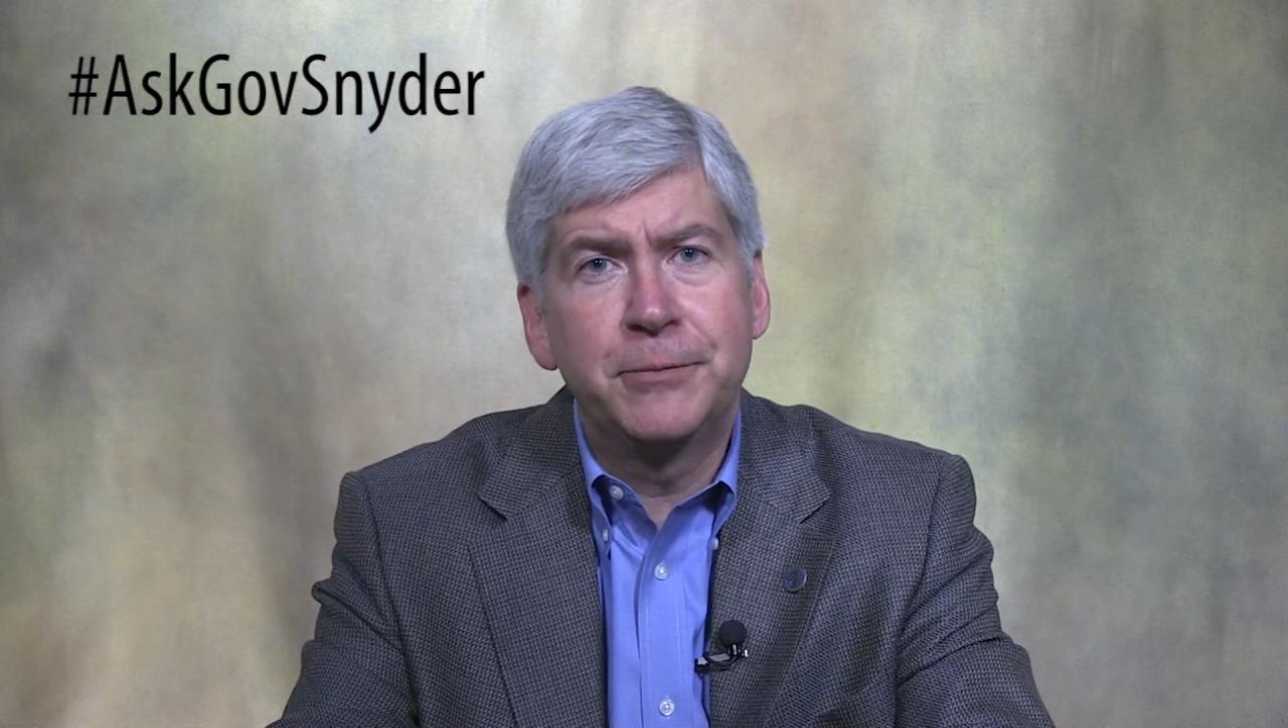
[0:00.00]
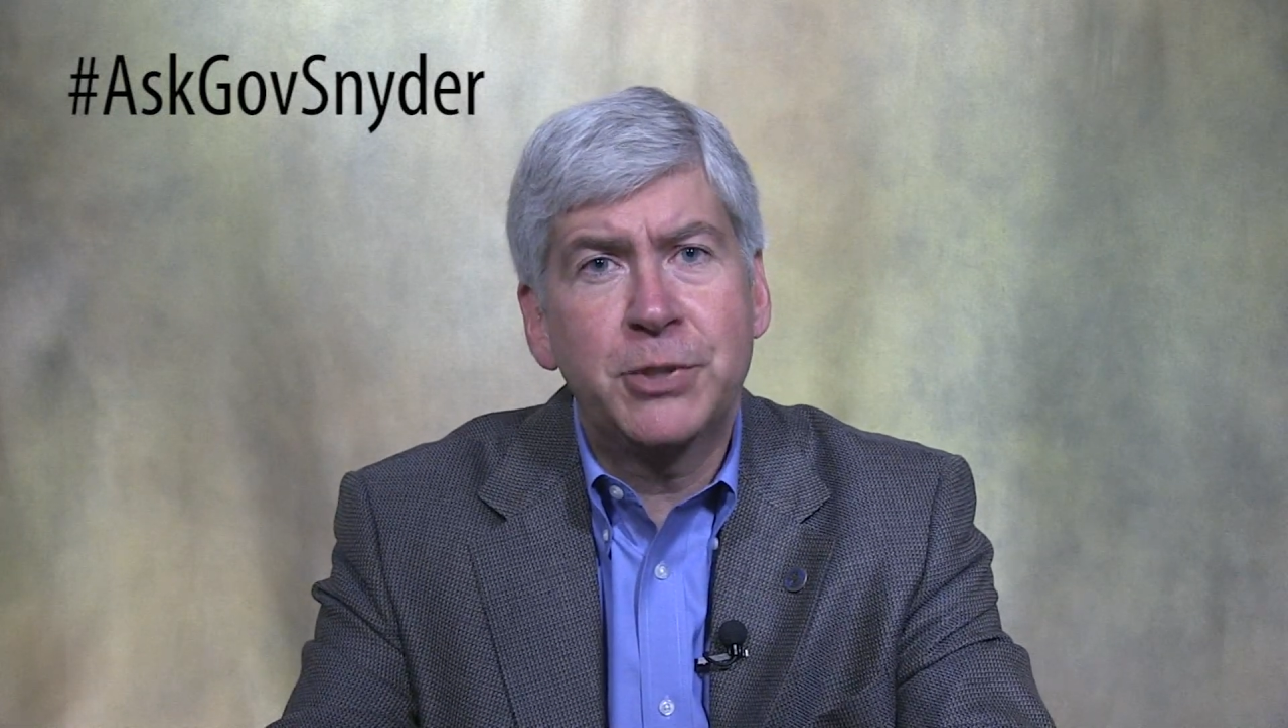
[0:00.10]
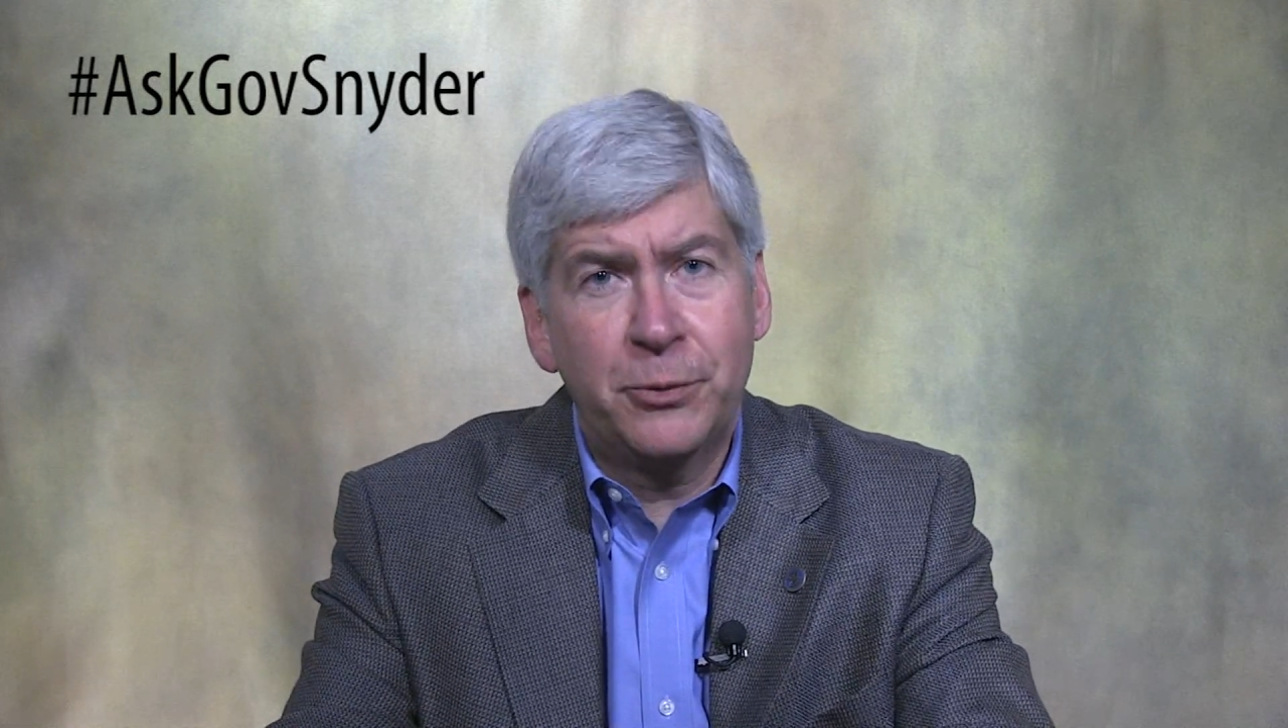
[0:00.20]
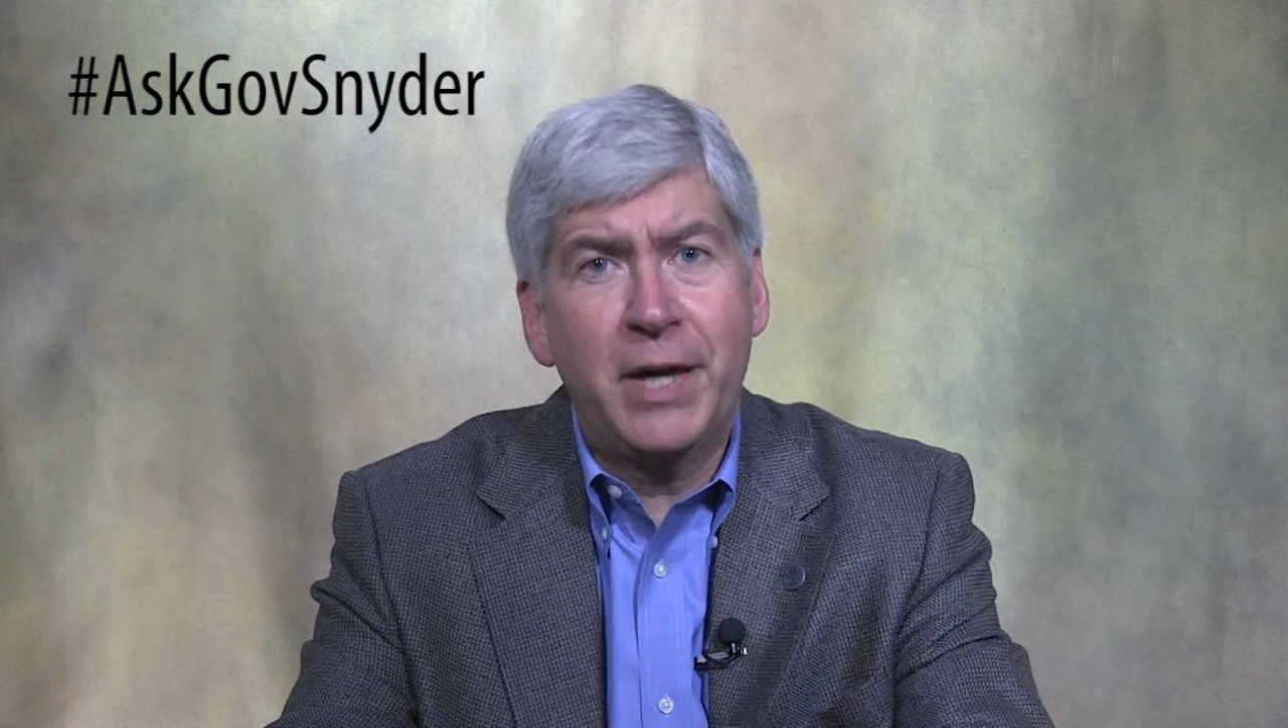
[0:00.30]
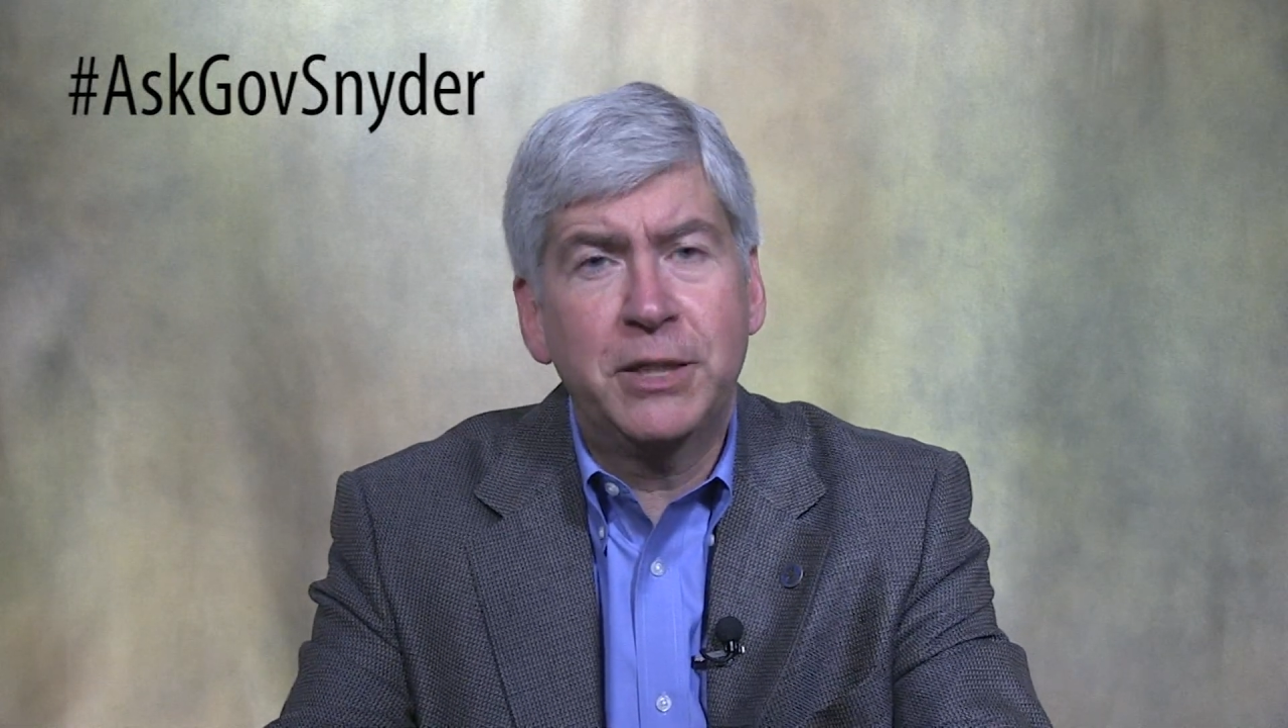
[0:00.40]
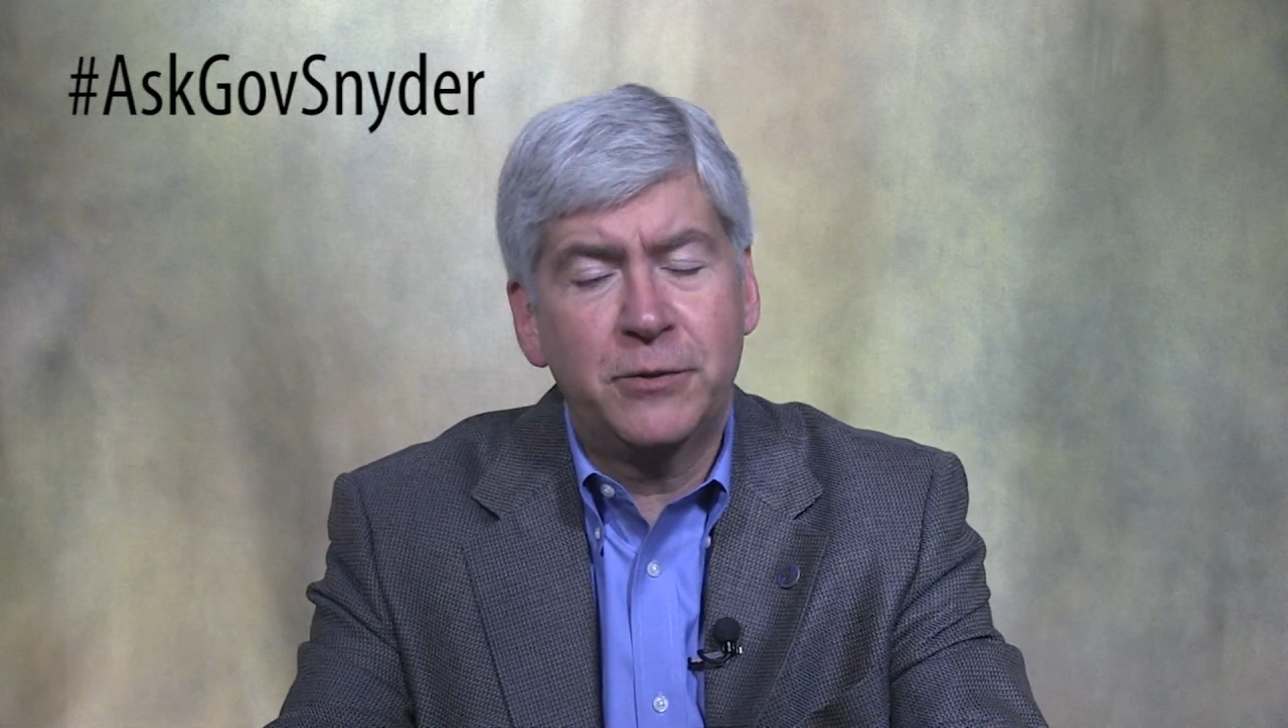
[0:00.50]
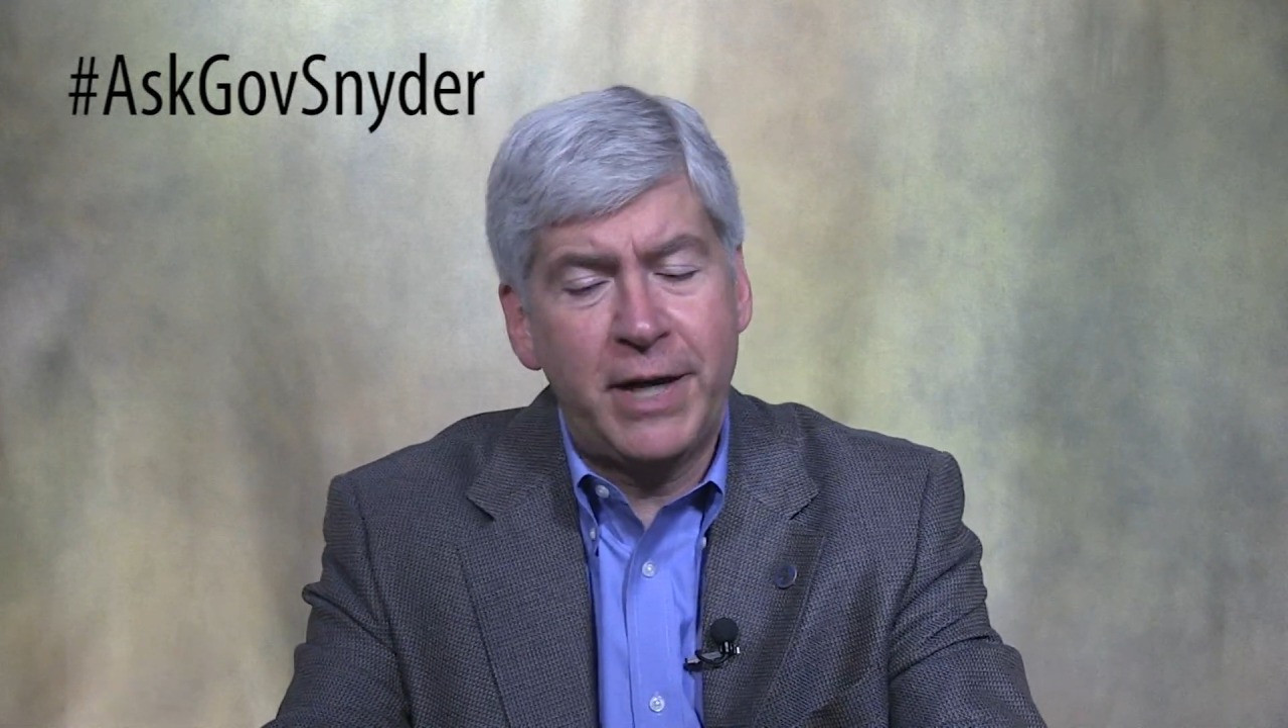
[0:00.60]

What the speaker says: So thanks